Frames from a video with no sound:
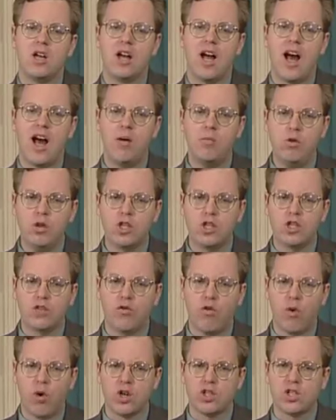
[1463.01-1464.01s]

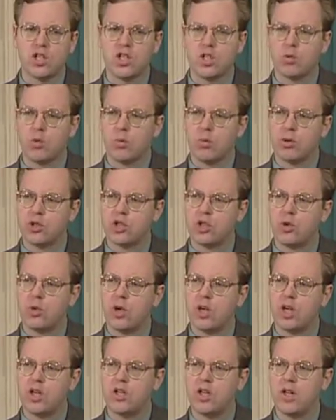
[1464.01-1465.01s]
communist forces were
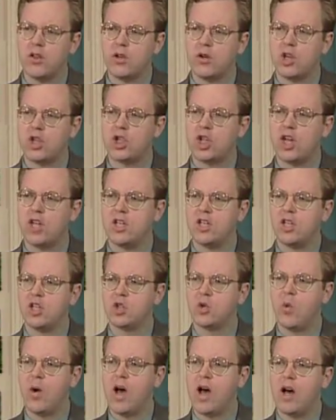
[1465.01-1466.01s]
pursuing another agenda
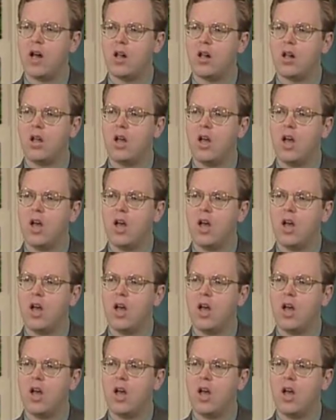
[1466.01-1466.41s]
as well.